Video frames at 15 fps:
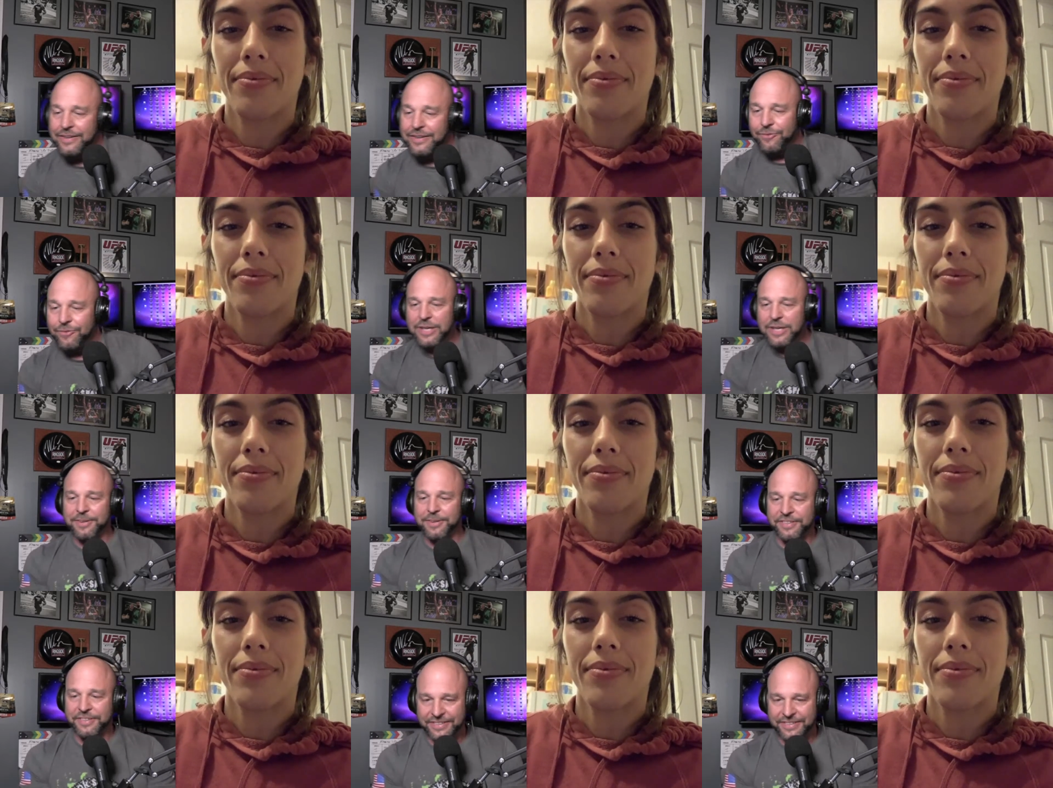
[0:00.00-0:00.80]

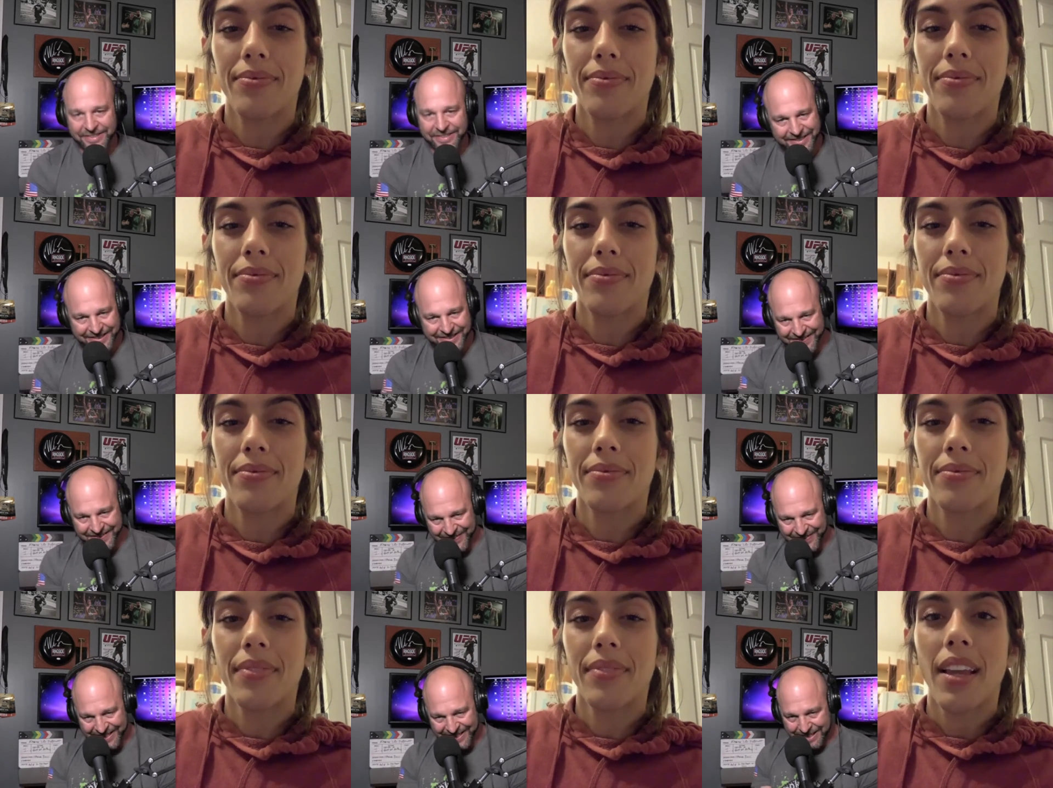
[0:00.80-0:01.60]
Speaker 1: Rebus.
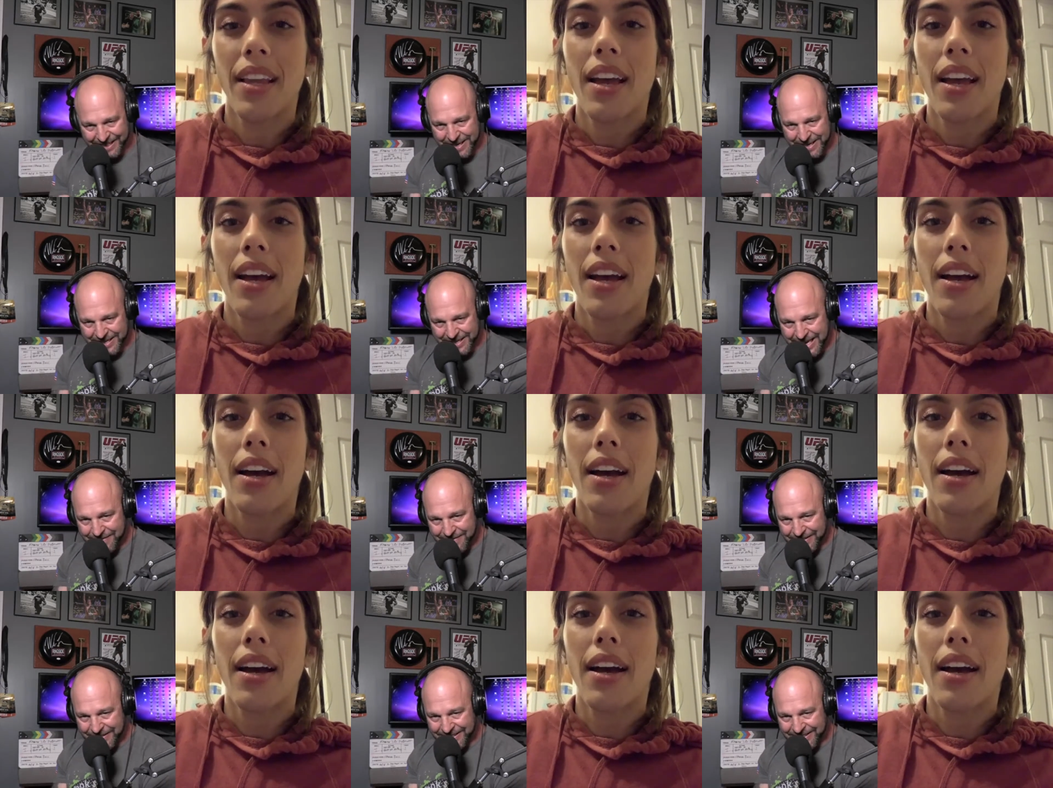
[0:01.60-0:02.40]
What do you think about that
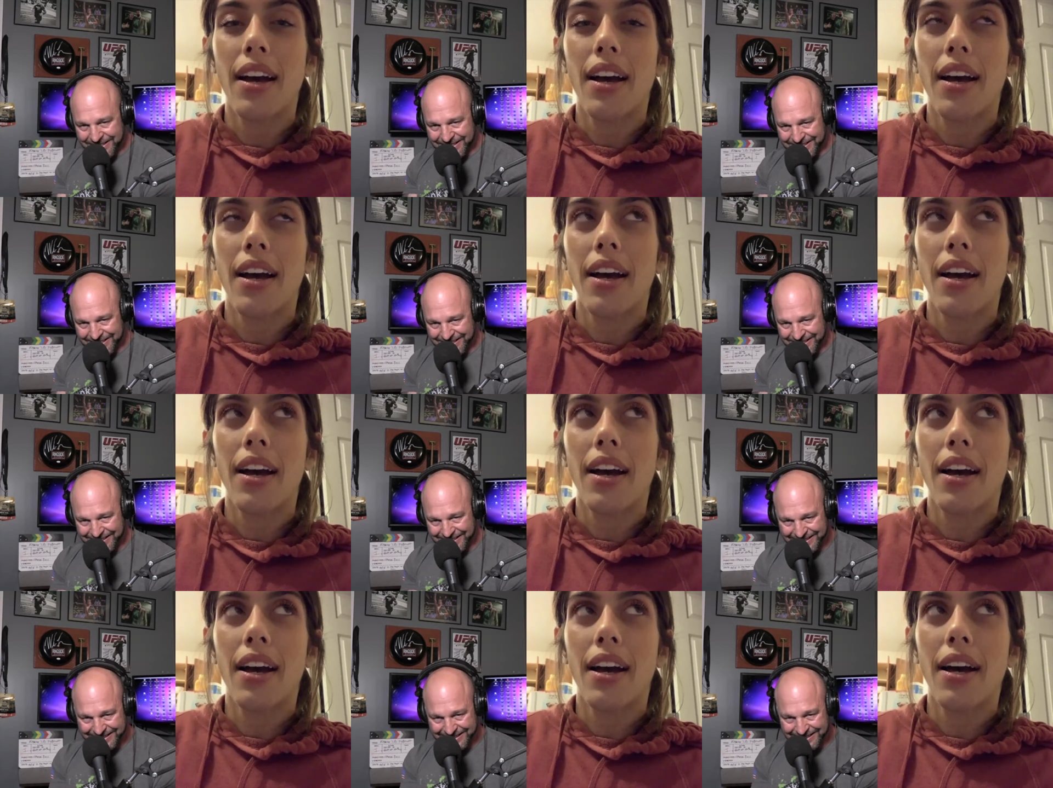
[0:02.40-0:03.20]
one?
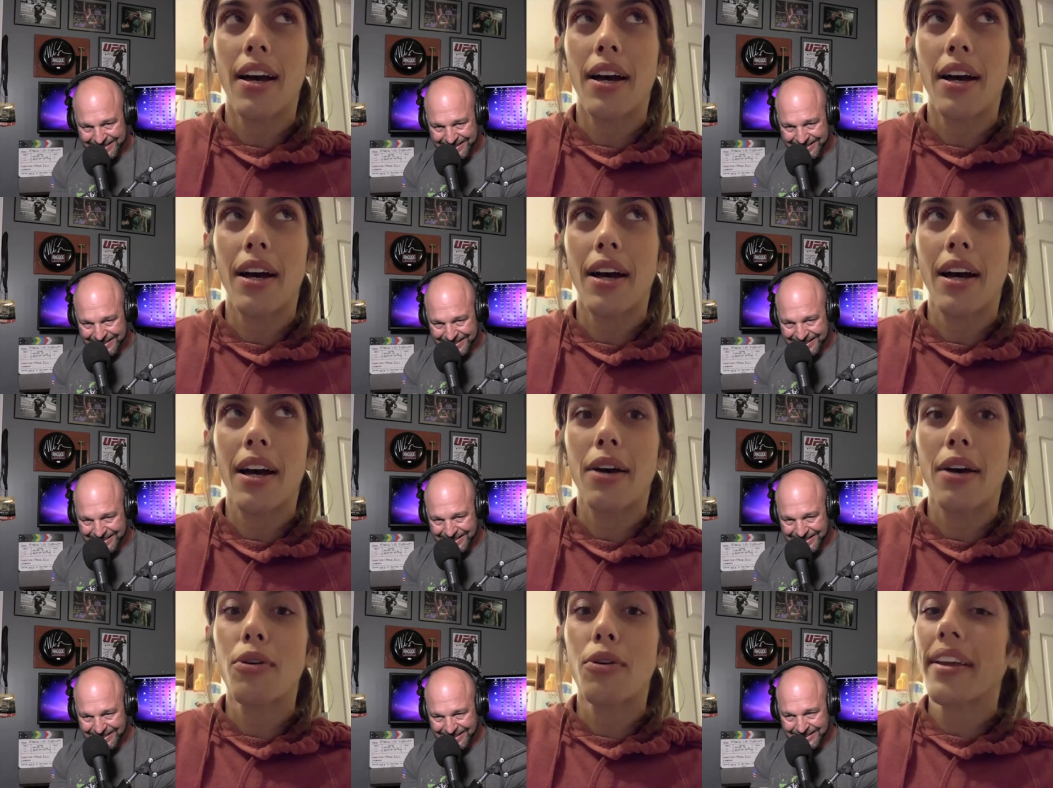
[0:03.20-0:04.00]
Speaker 2: Uh,
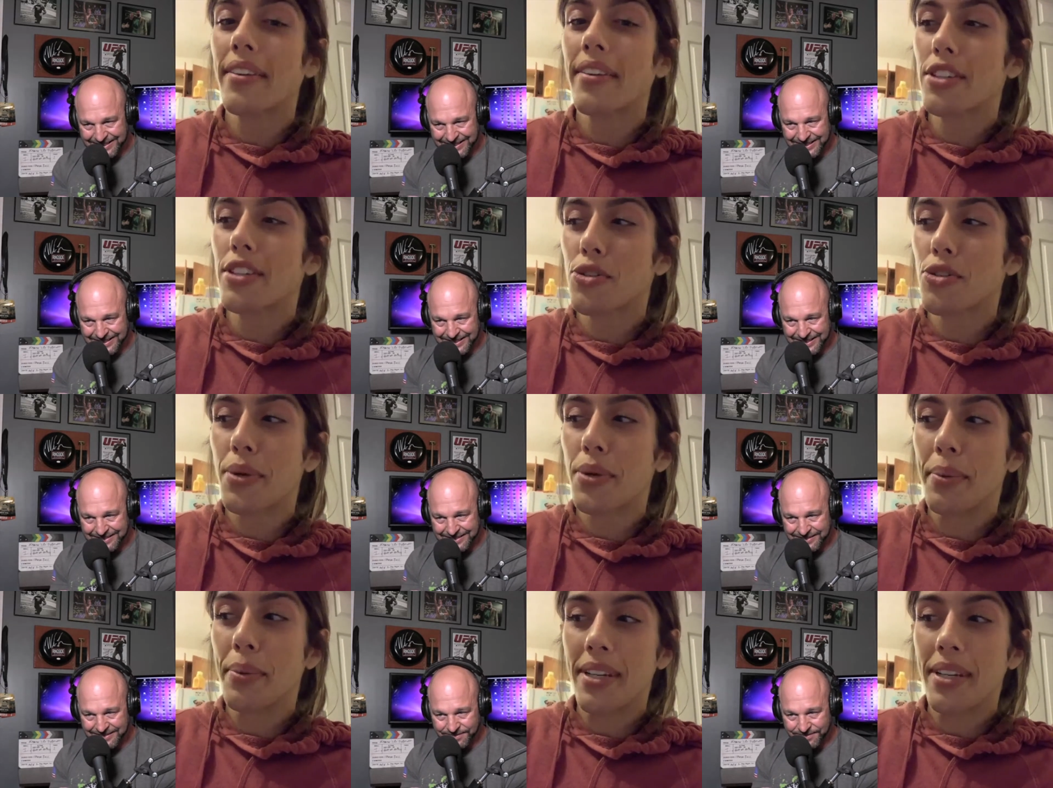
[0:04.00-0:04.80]
I give it
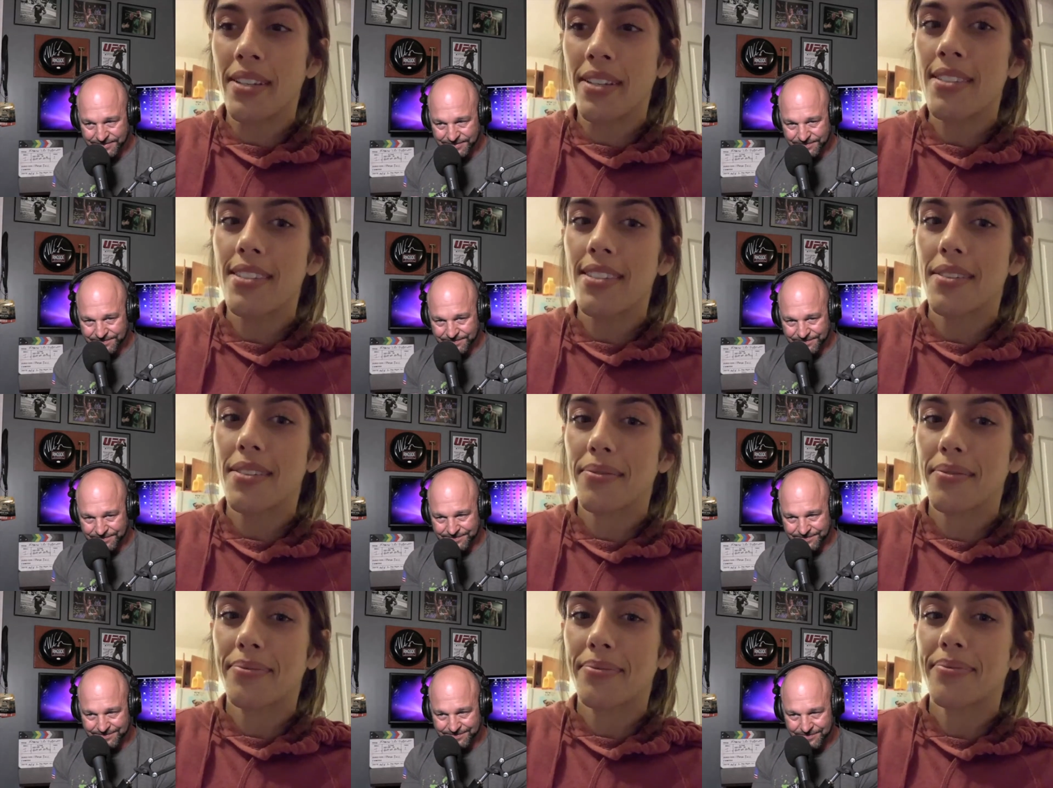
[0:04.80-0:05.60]
to Rebus.
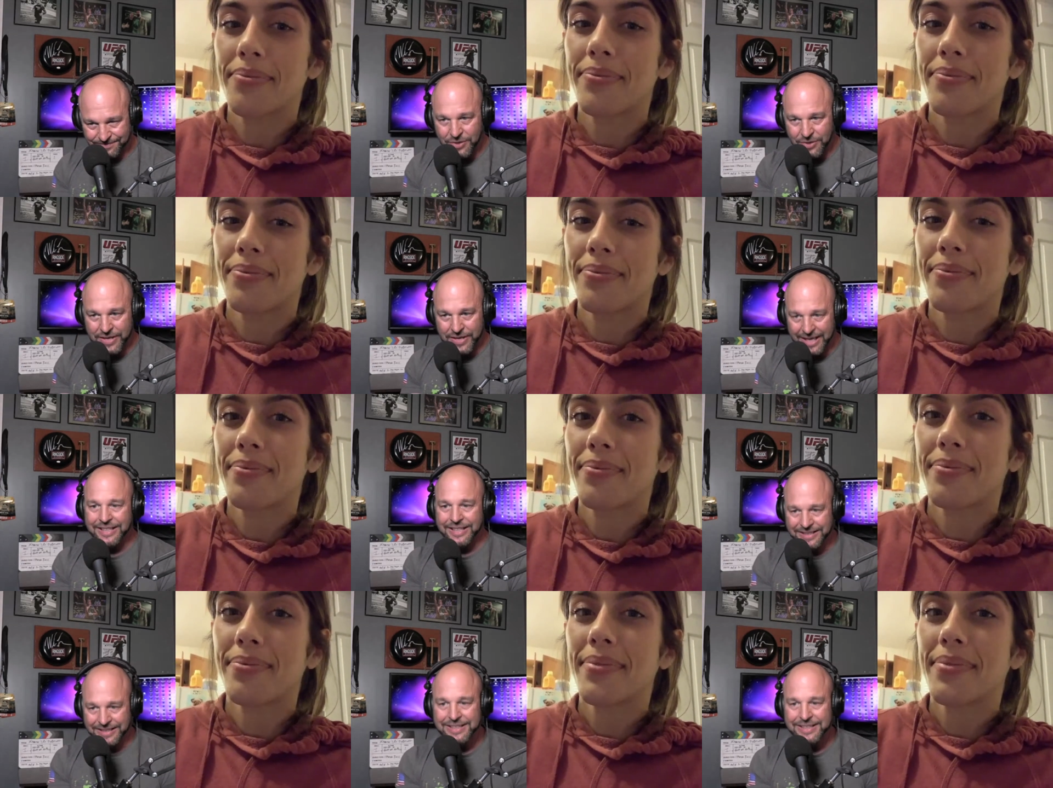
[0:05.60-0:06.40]
Speaker 1: Okay.
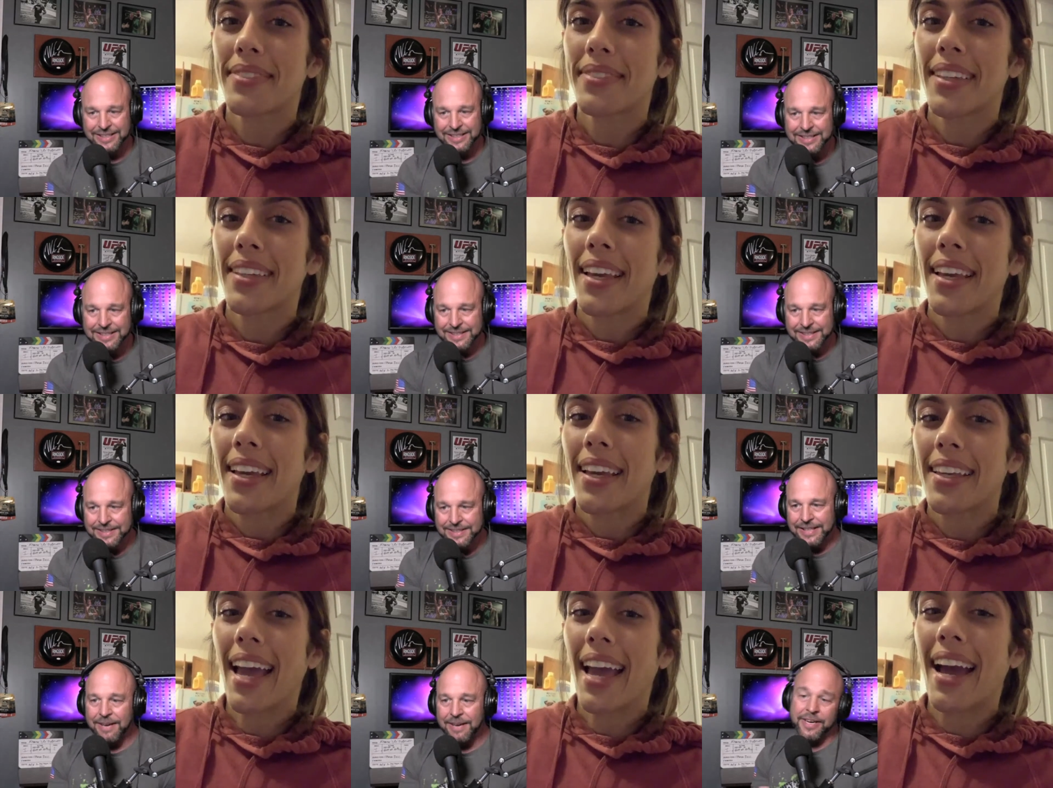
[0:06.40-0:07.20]

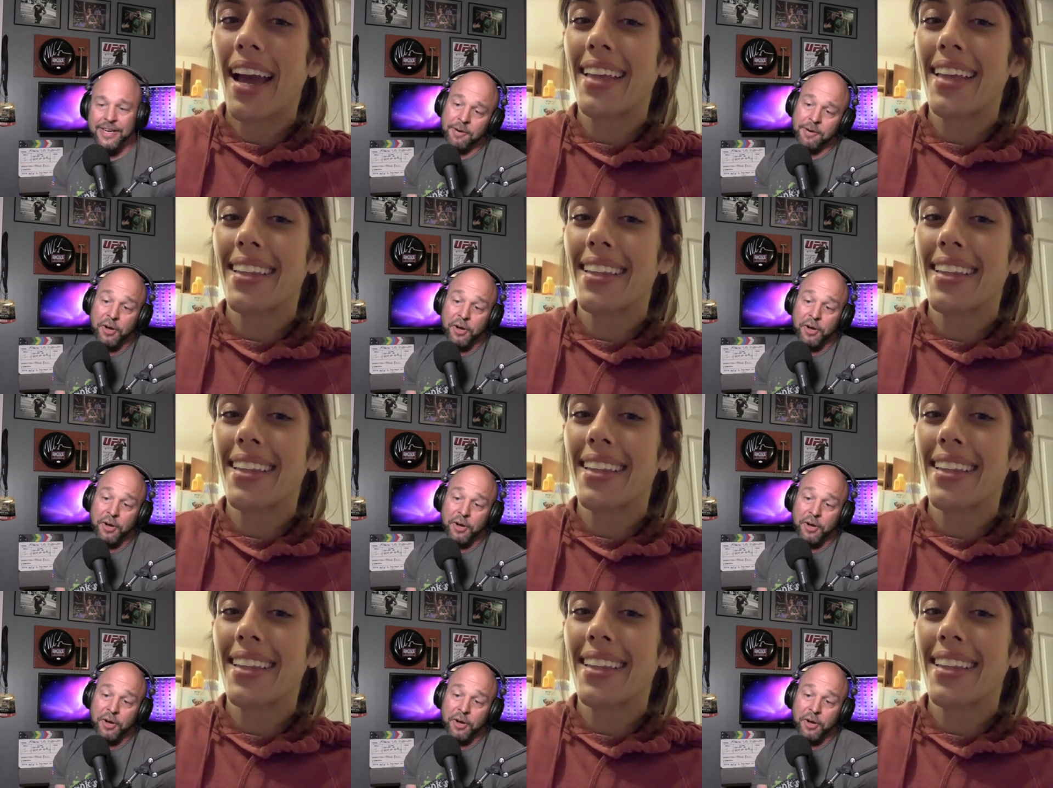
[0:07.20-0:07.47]
Yeah, and yeah, they're